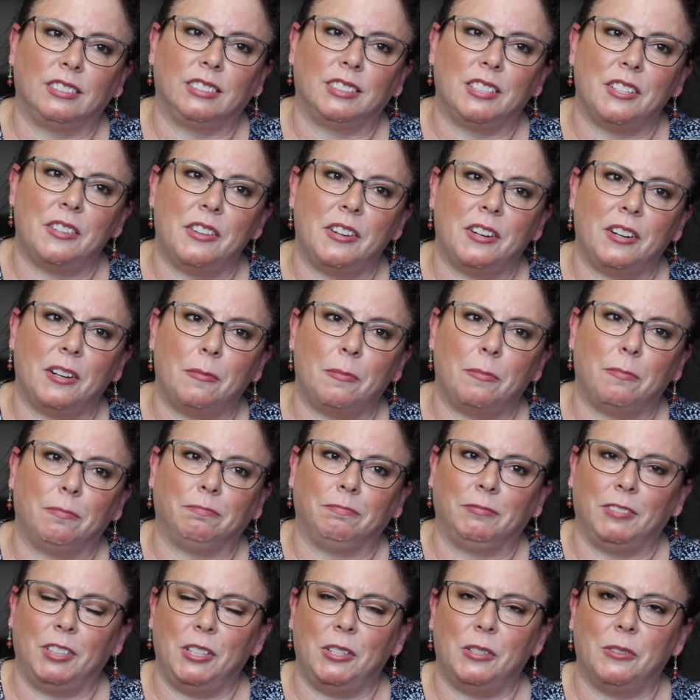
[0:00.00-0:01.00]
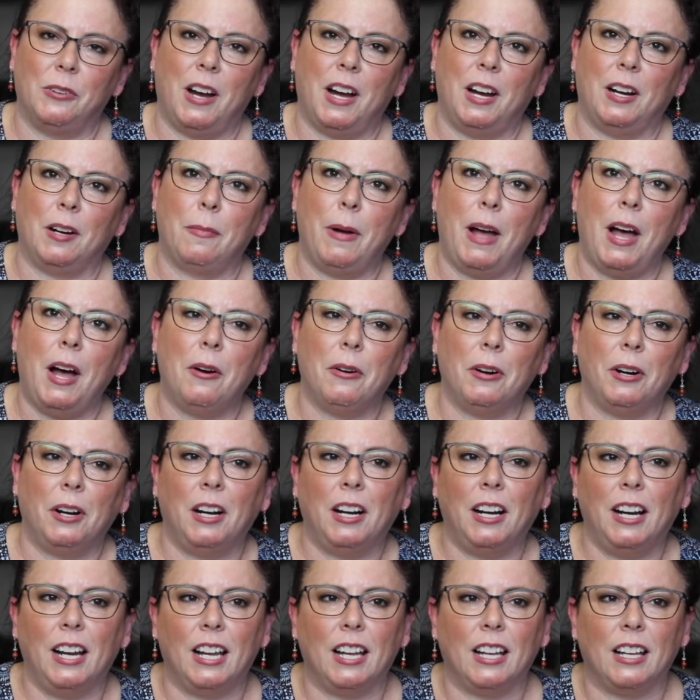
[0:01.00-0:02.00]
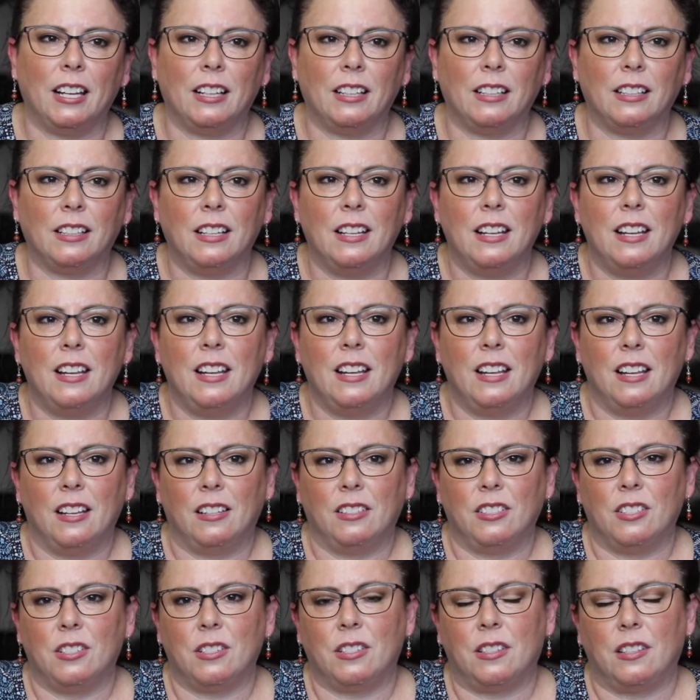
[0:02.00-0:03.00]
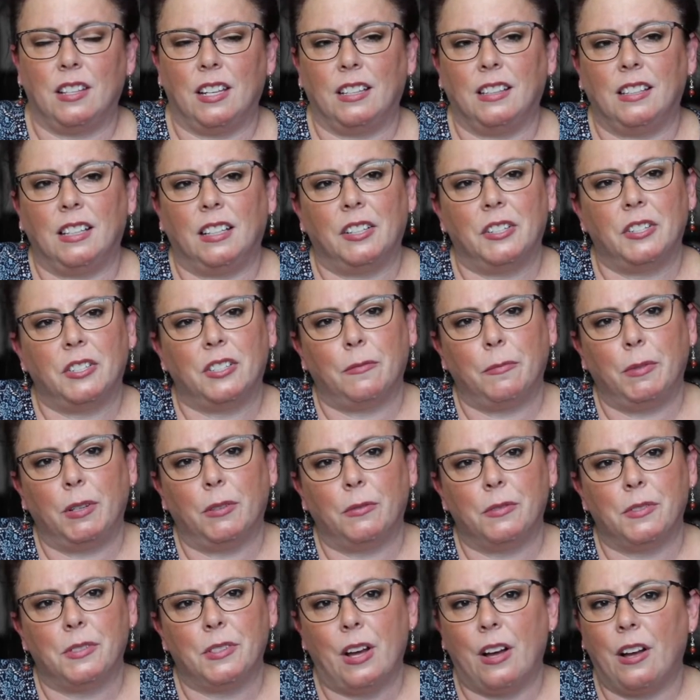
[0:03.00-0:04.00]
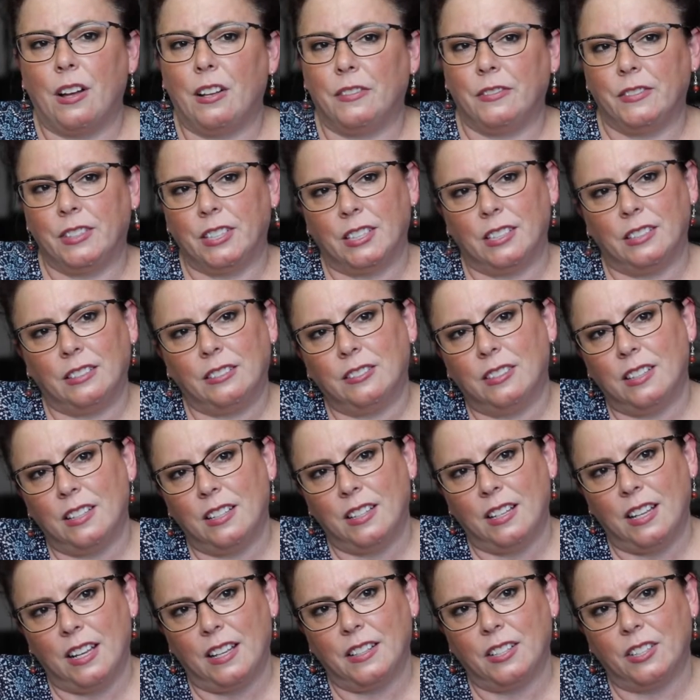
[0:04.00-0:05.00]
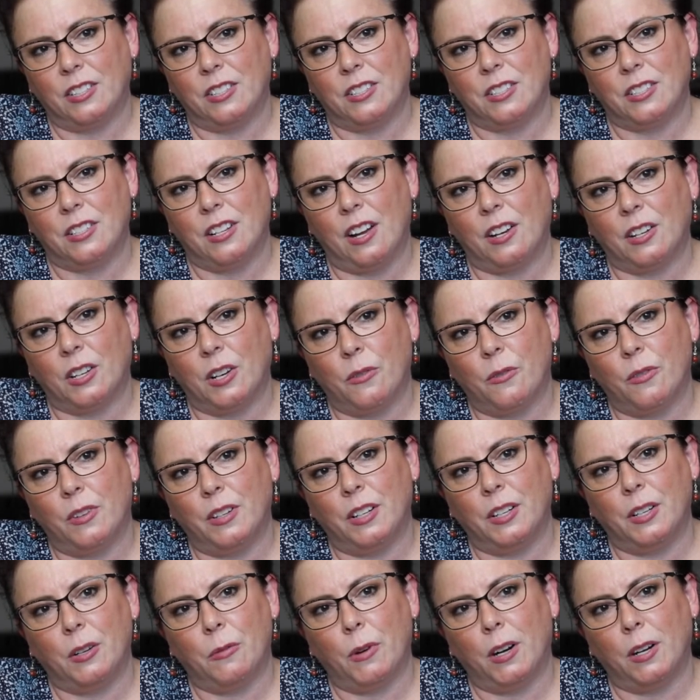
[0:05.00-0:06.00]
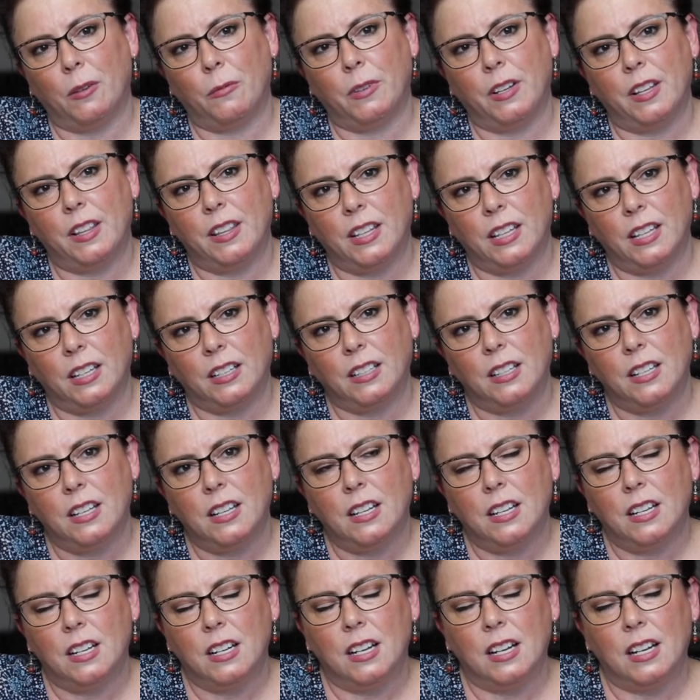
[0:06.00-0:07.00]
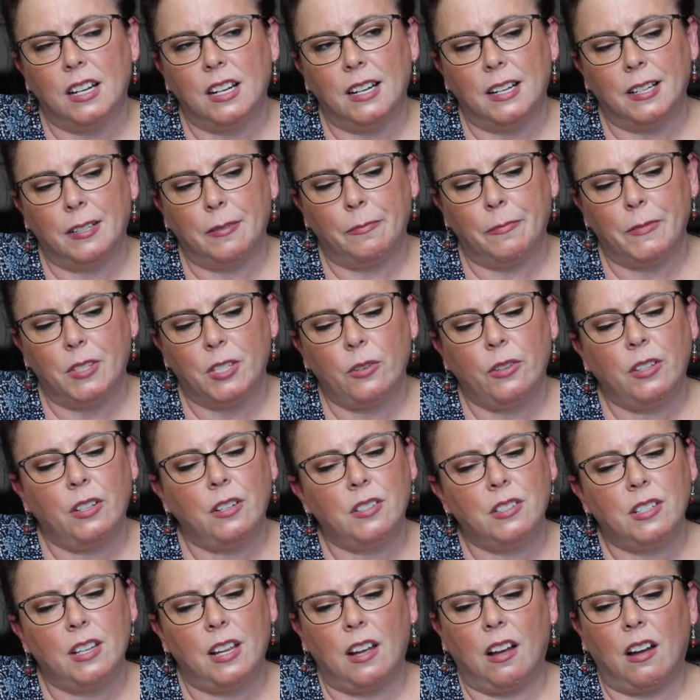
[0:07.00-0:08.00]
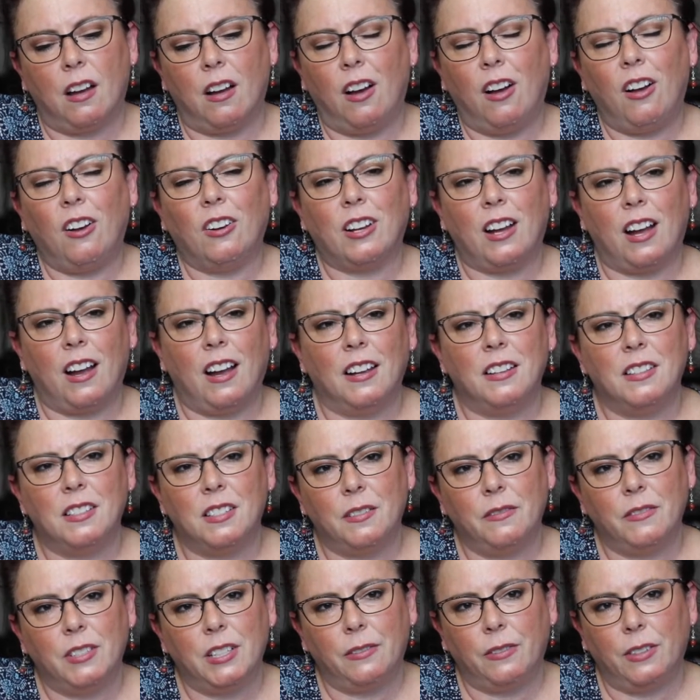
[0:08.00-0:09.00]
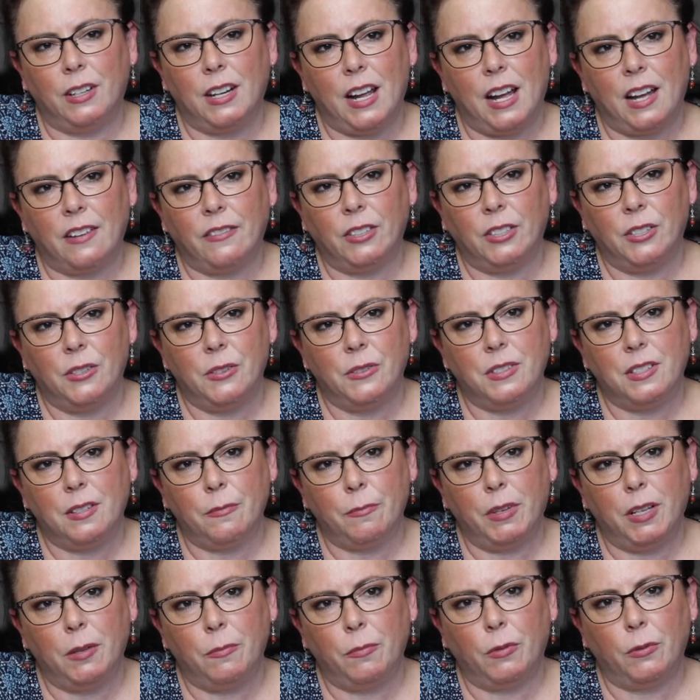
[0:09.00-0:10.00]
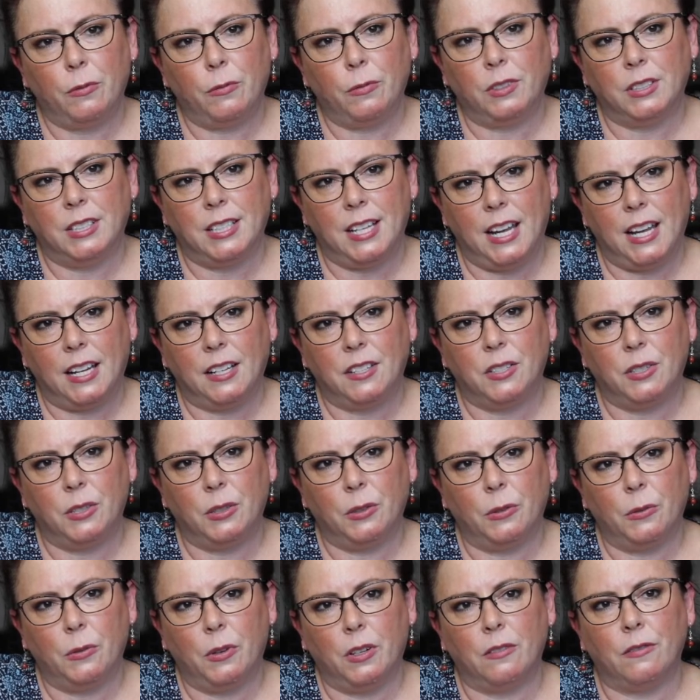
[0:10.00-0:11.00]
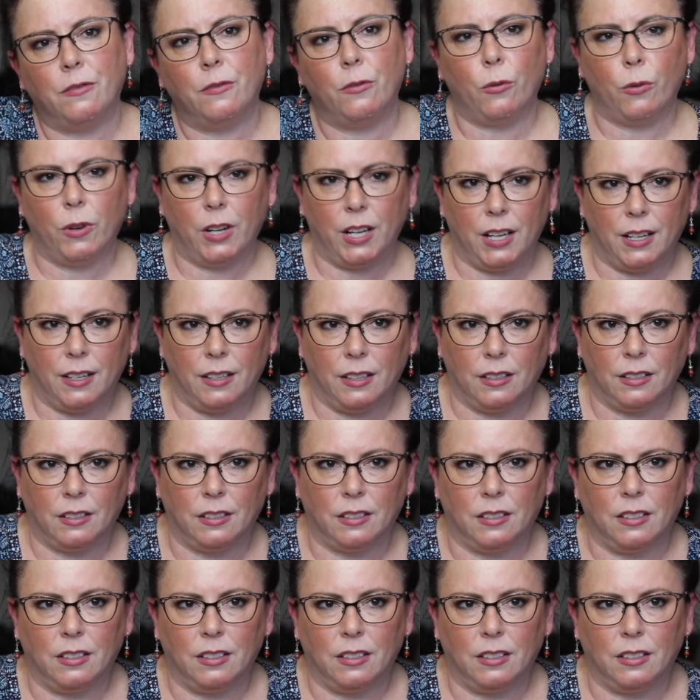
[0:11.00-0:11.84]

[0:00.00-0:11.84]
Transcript: their higher power and just think that it should be resolved, and they're just not going anywhere with it. So there's all kinds of different avenues that people will take to avoid